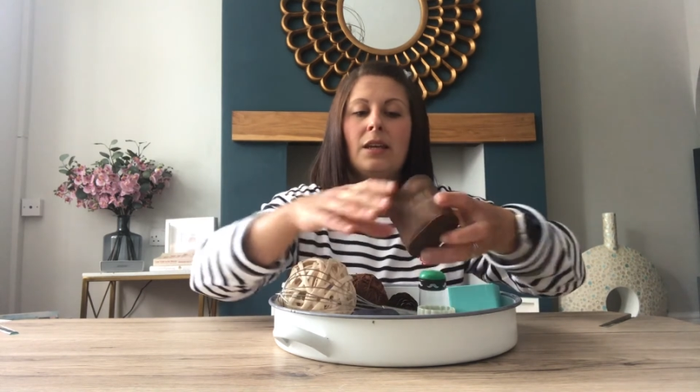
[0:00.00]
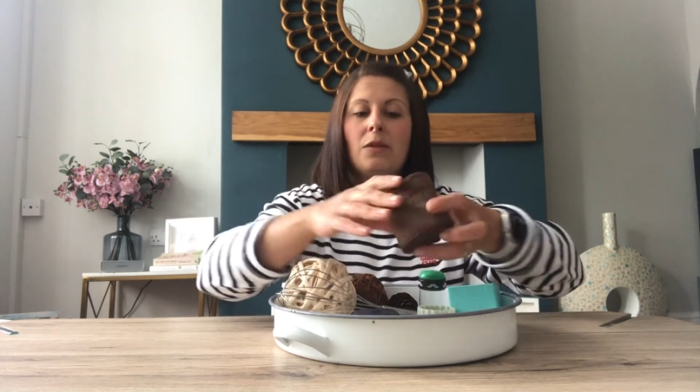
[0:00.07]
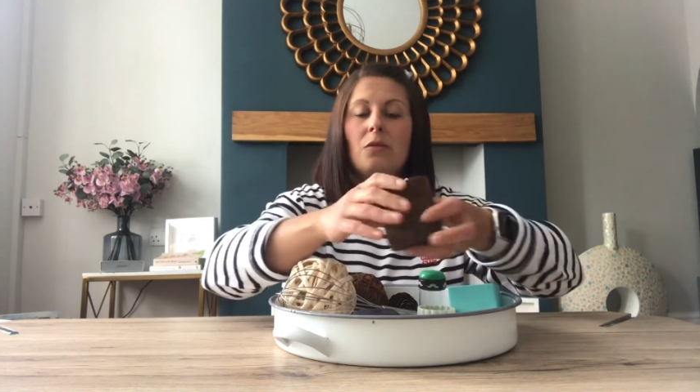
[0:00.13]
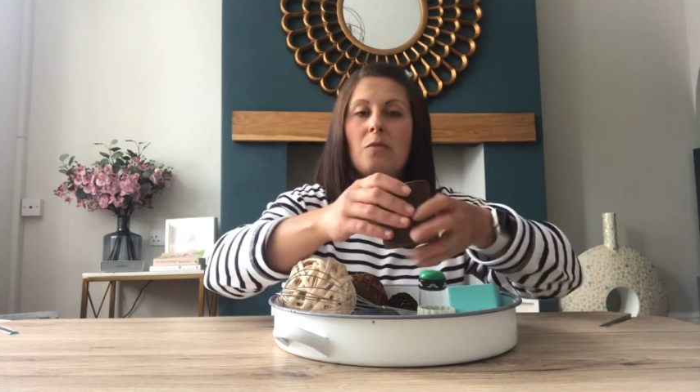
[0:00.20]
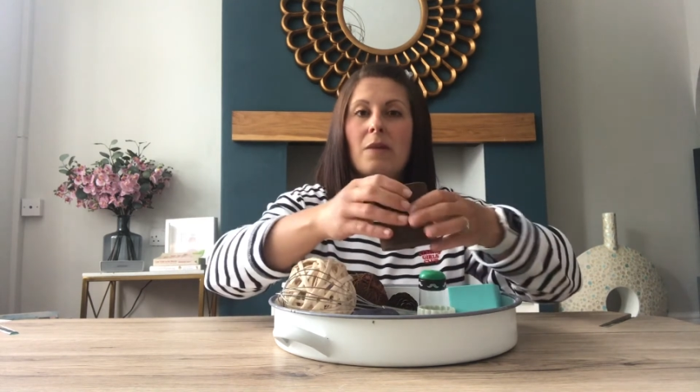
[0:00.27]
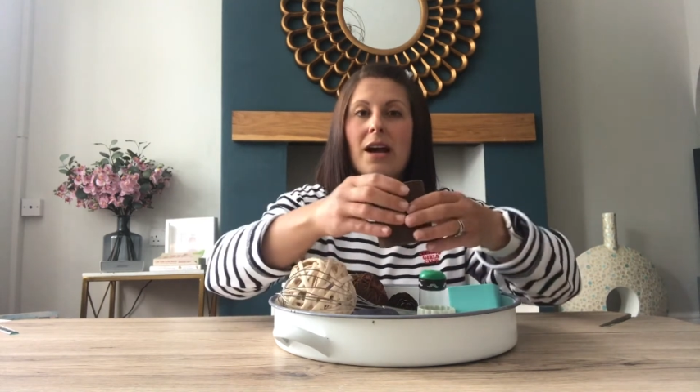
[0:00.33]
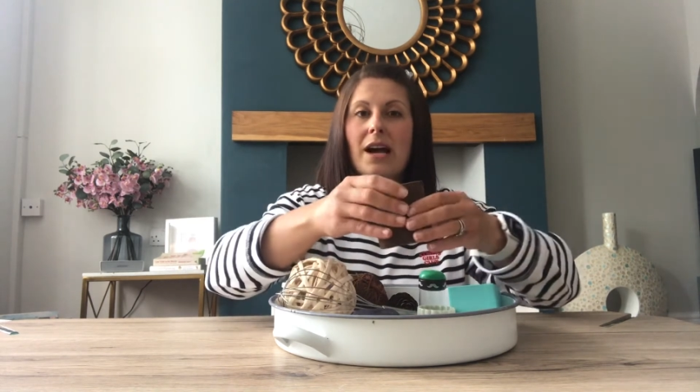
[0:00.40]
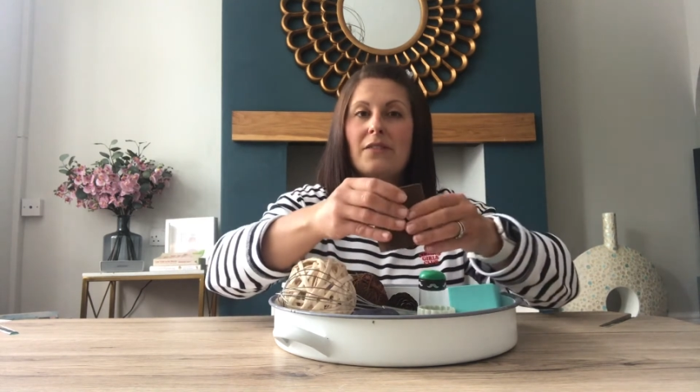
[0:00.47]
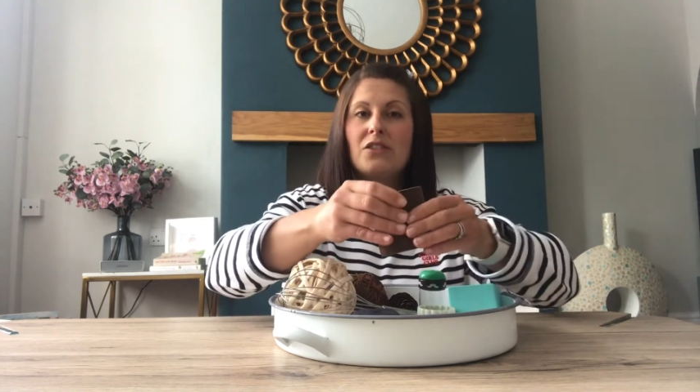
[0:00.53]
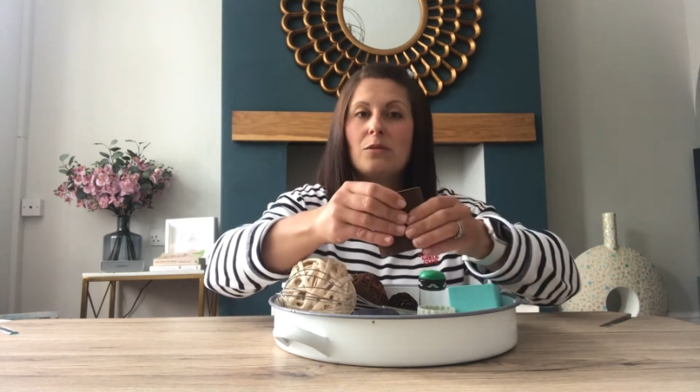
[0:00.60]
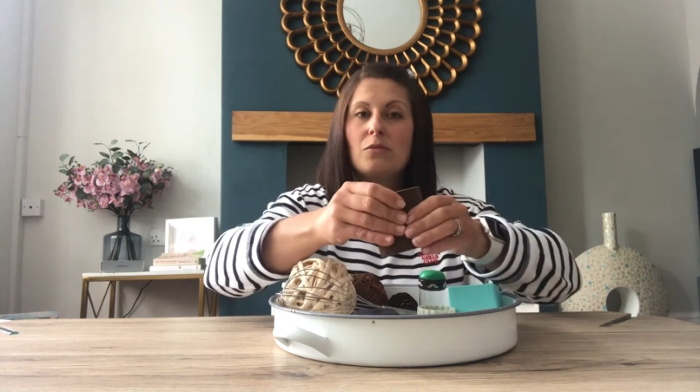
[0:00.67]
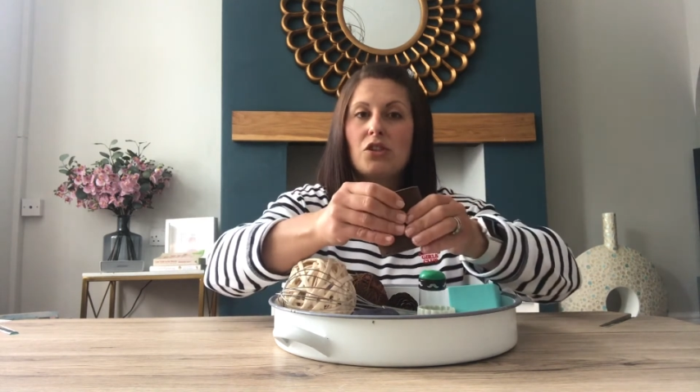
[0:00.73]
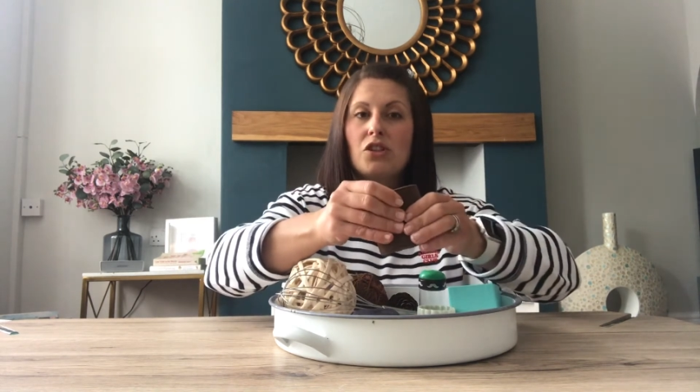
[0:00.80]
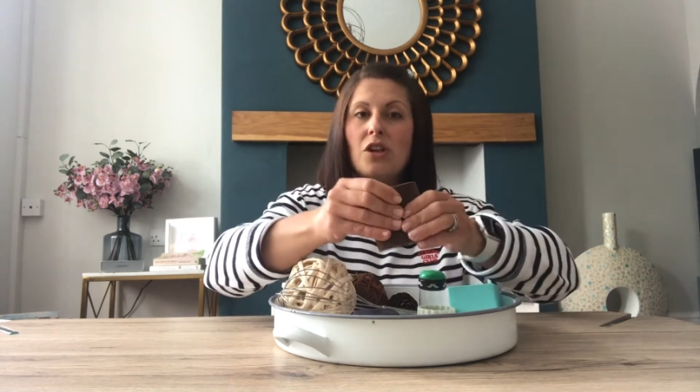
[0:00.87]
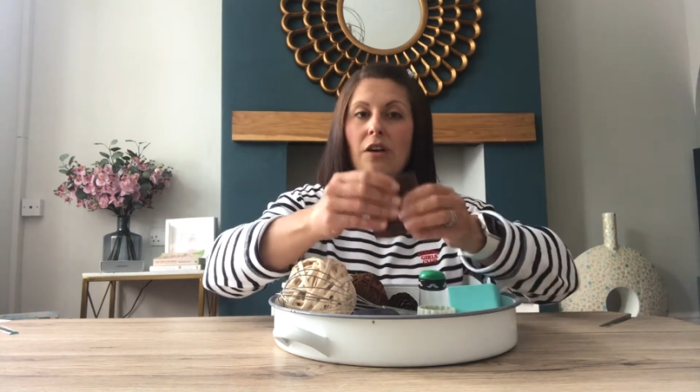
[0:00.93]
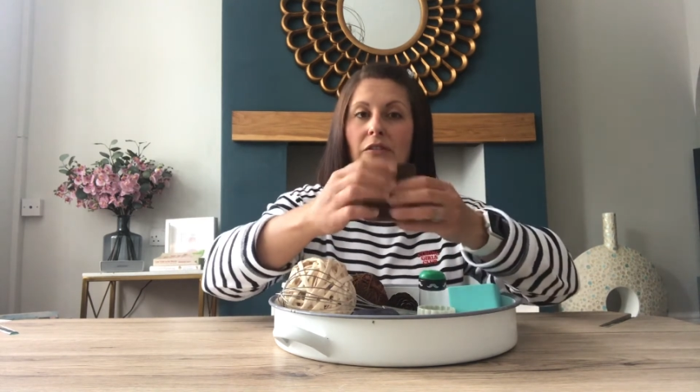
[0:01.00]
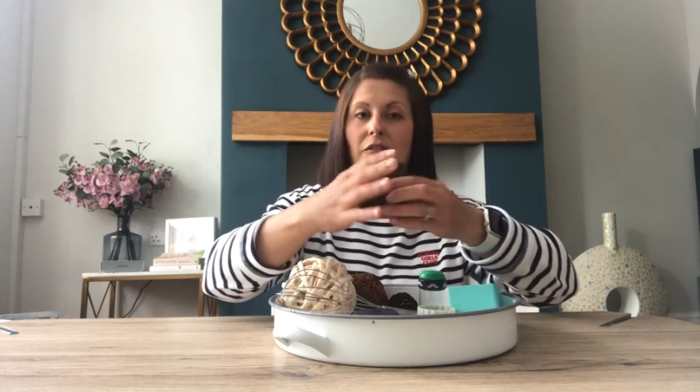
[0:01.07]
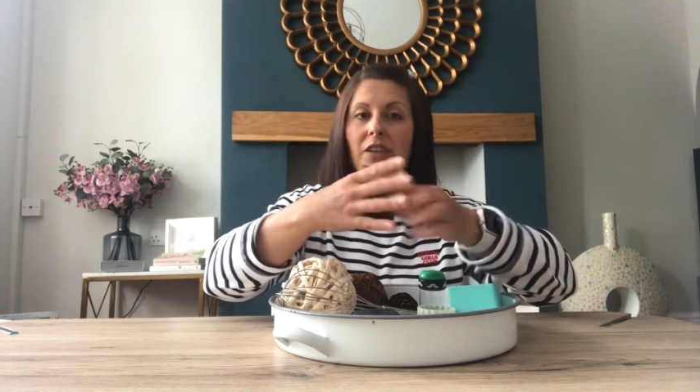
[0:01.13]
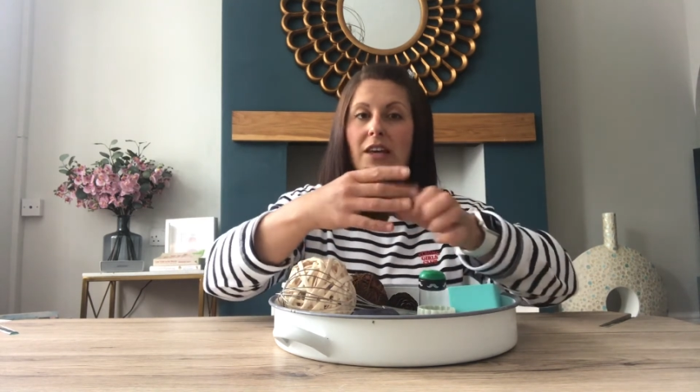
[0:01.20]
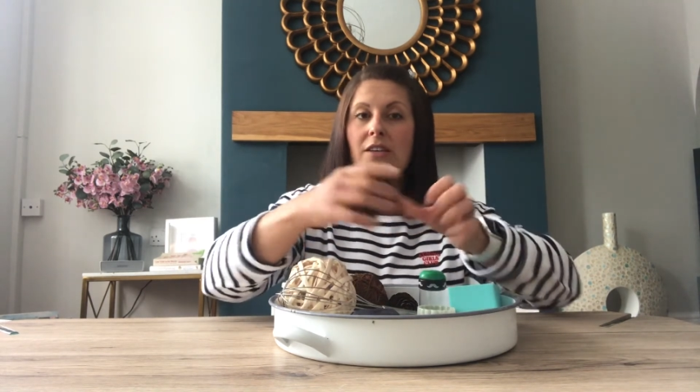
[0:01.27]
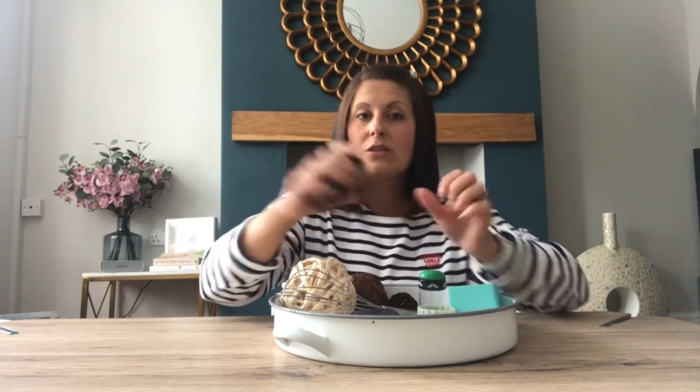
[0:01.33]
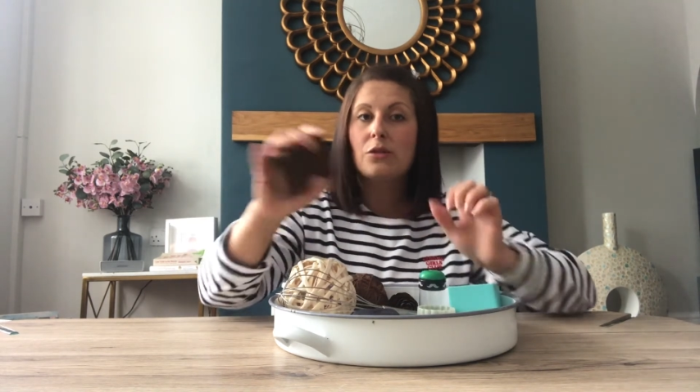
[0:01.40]
They might have some soft
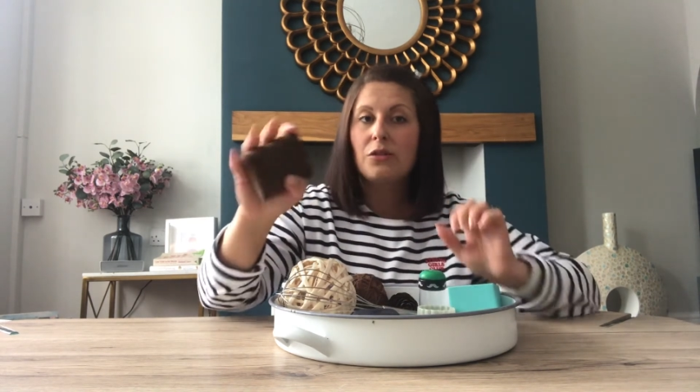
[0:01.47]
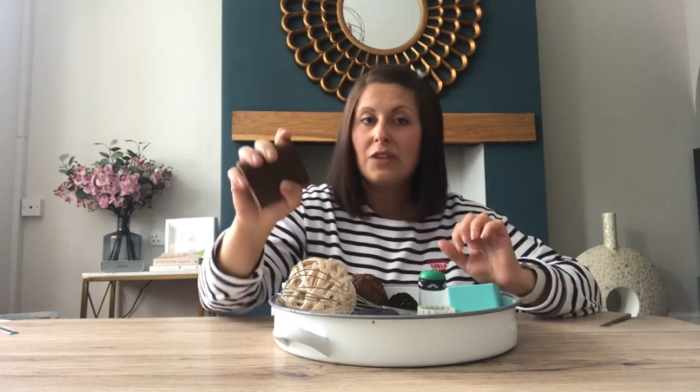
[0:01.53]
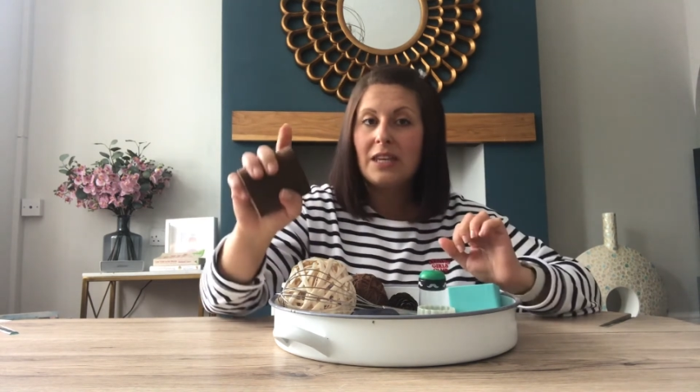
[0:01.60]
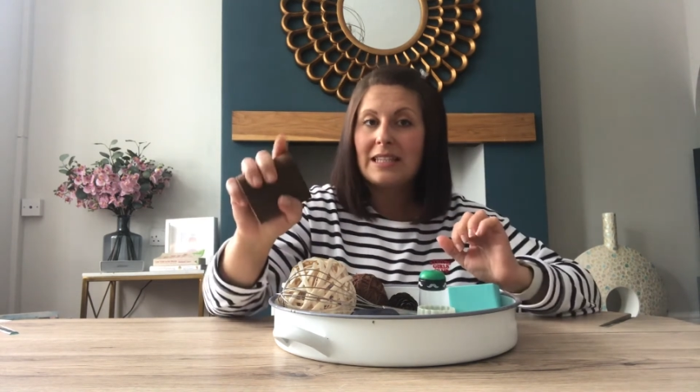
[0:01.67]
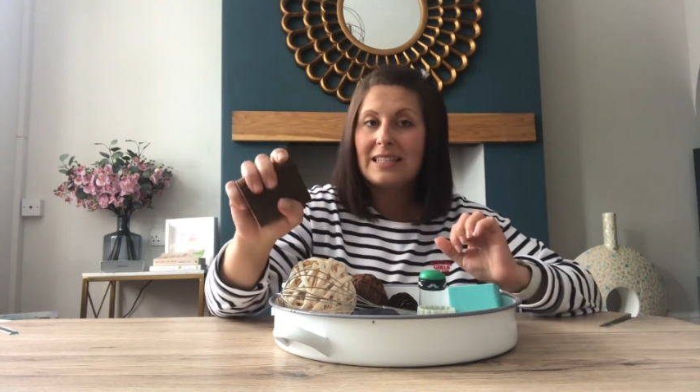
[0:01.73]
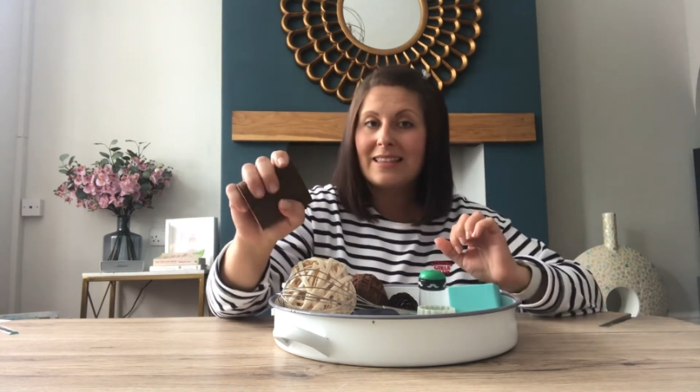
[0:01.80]
things or things